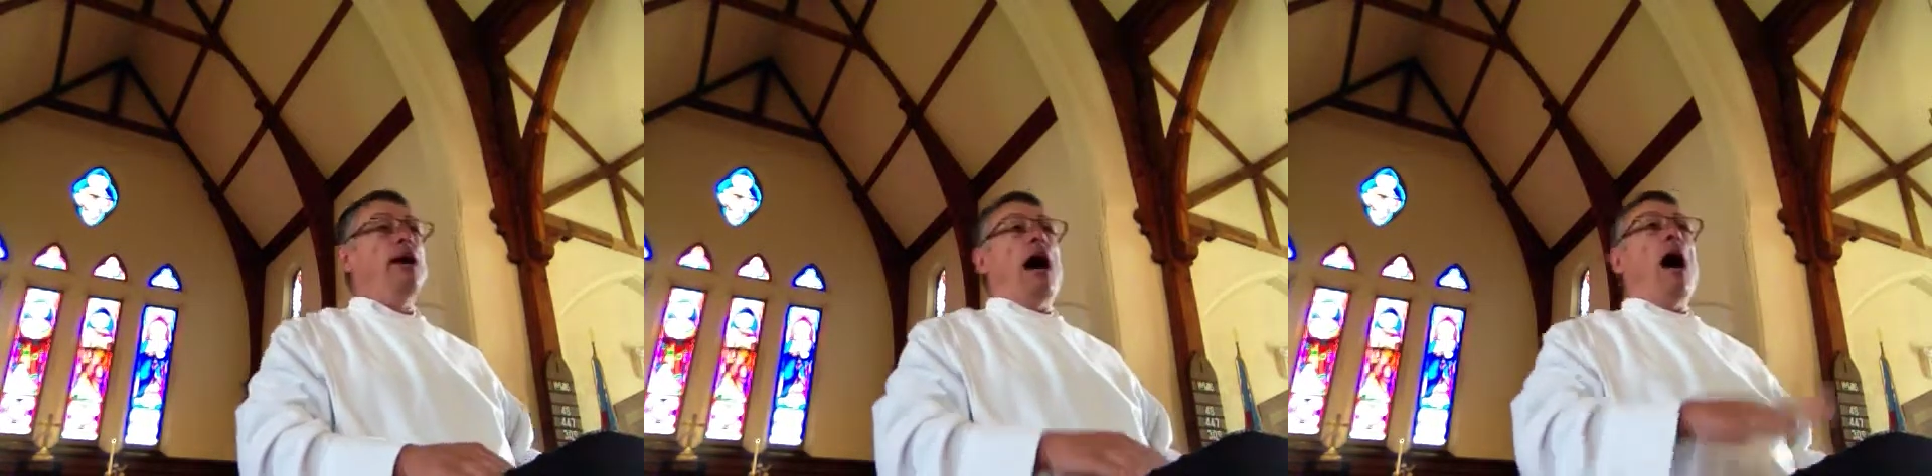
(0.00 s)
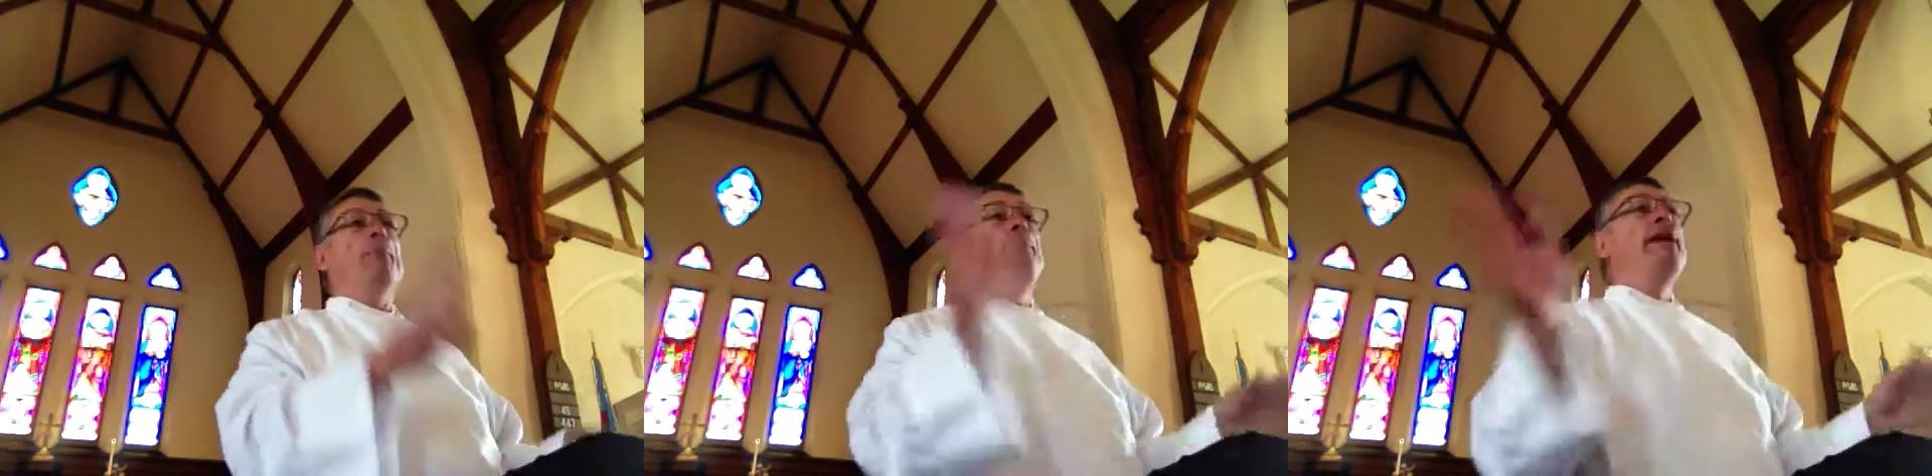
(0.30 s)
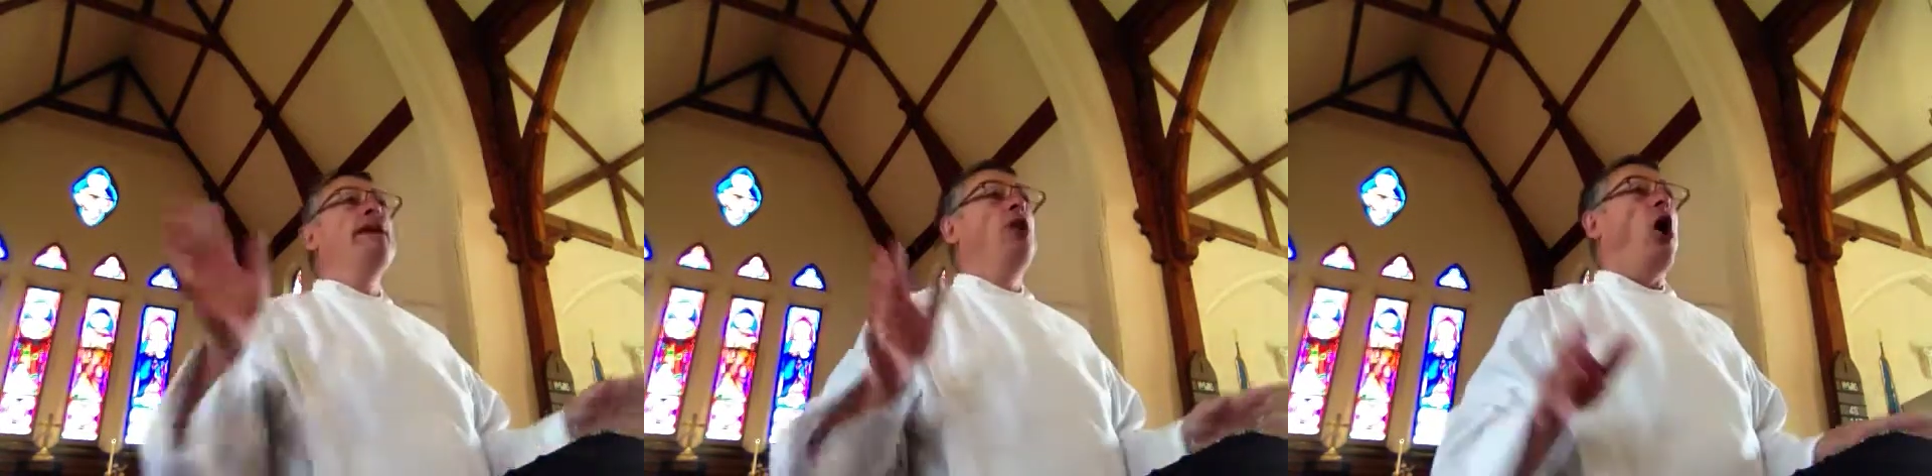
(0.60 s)
Our
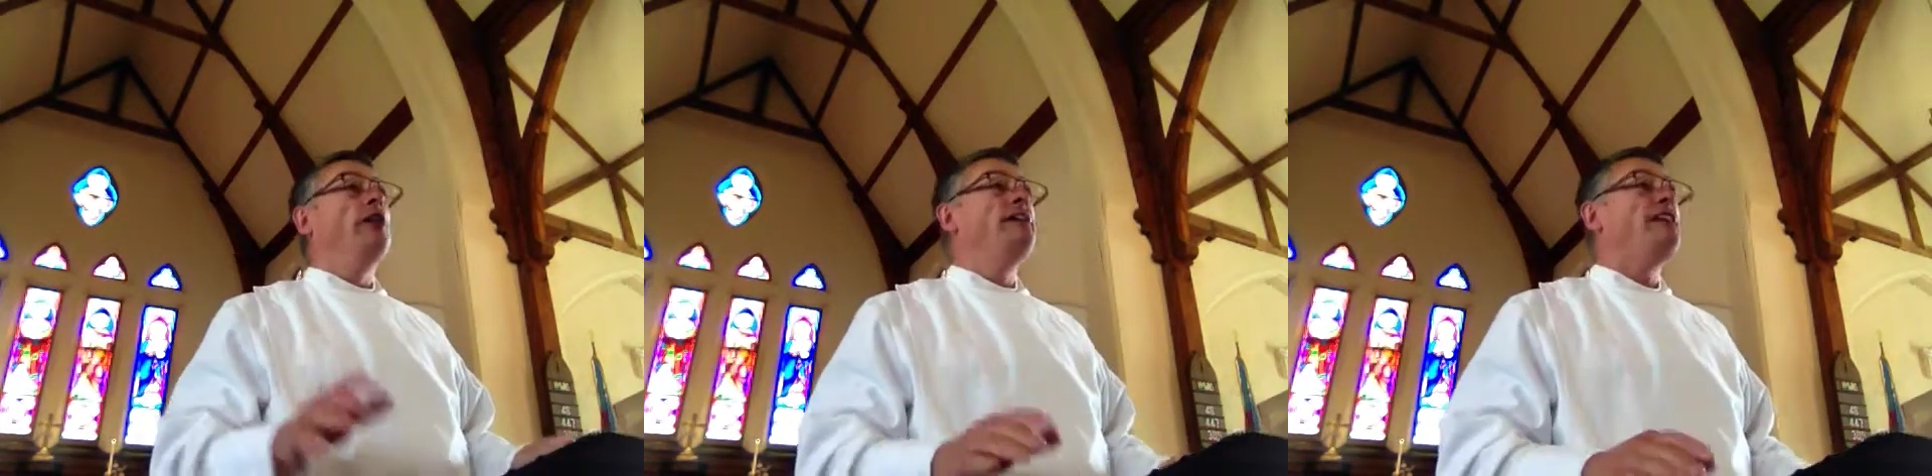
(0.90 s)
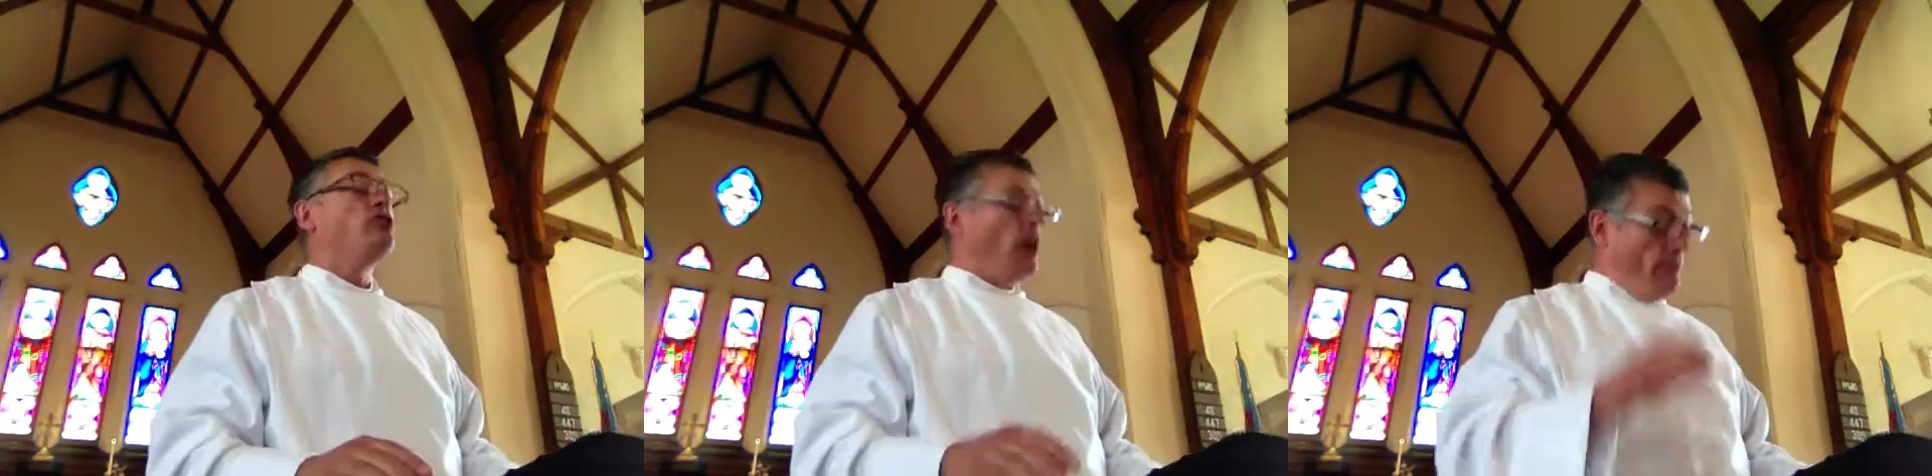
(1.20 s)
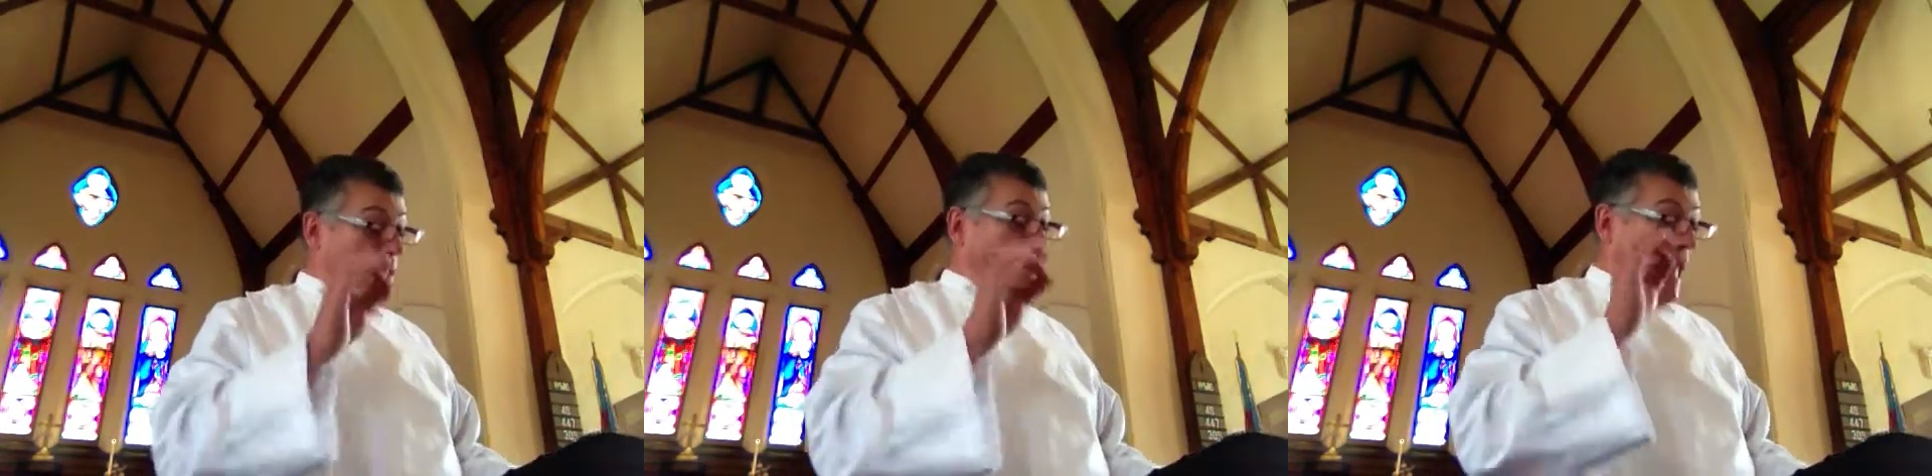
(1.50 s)
big,
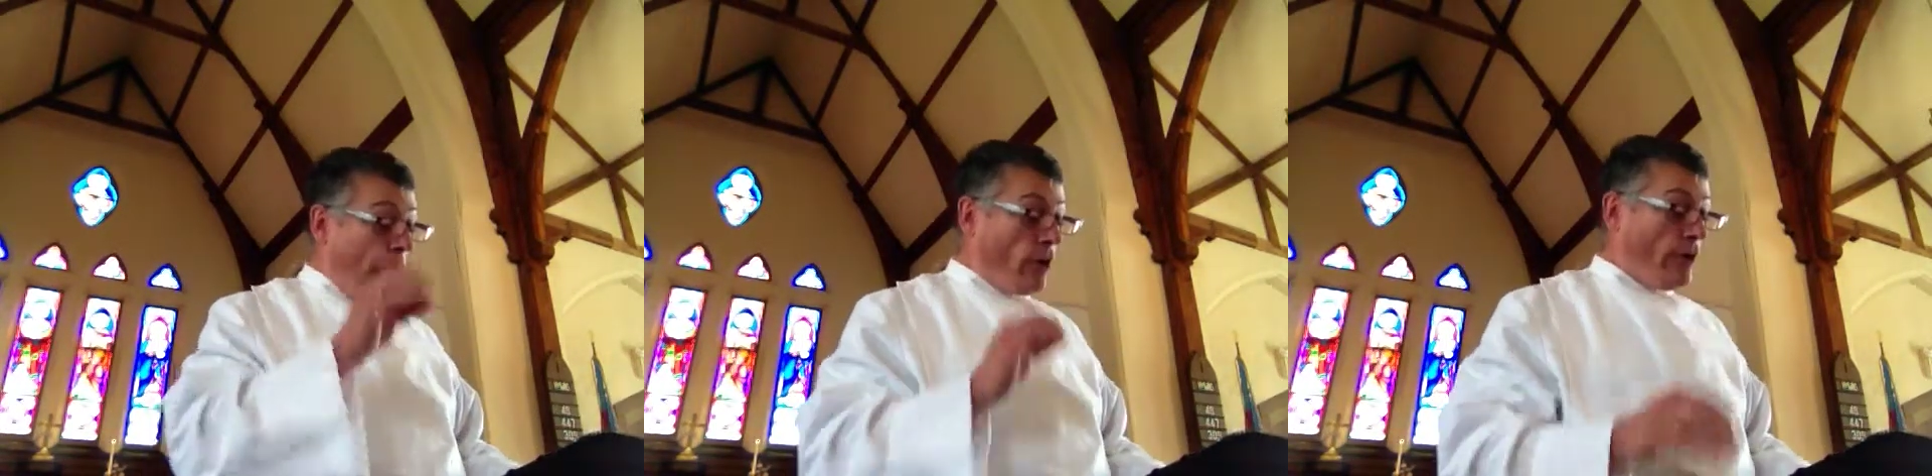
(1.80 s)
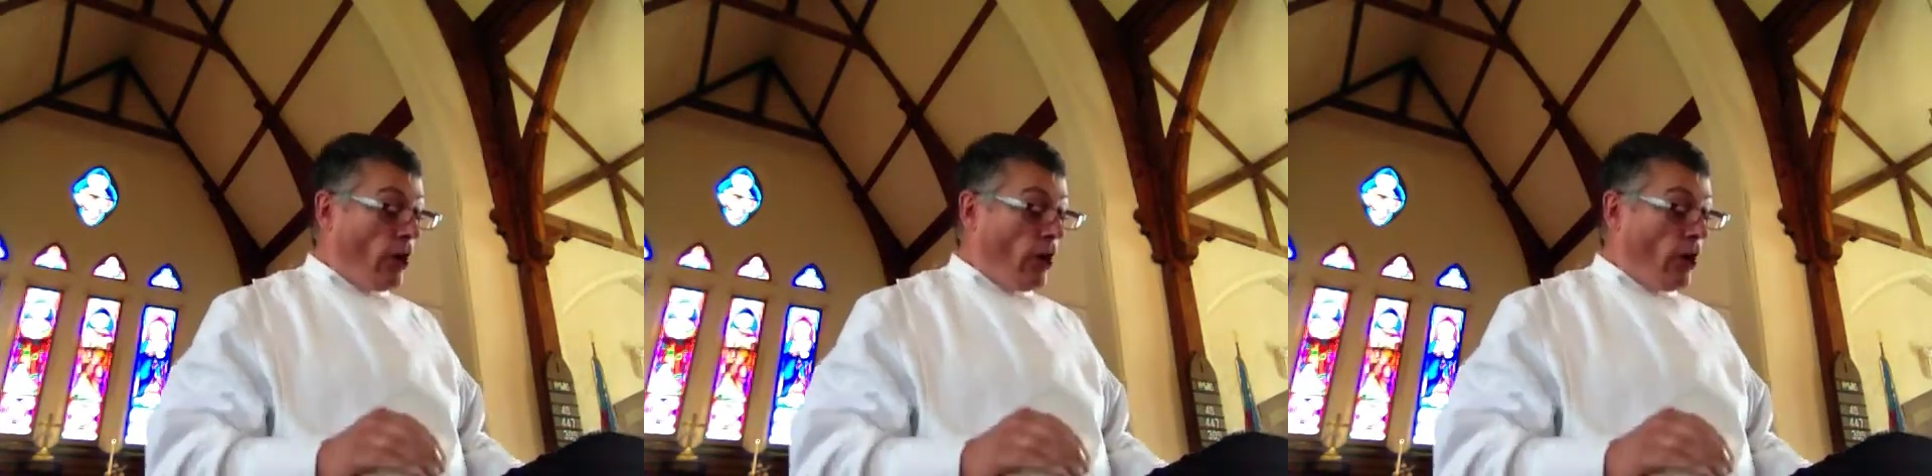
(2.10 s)
hairy,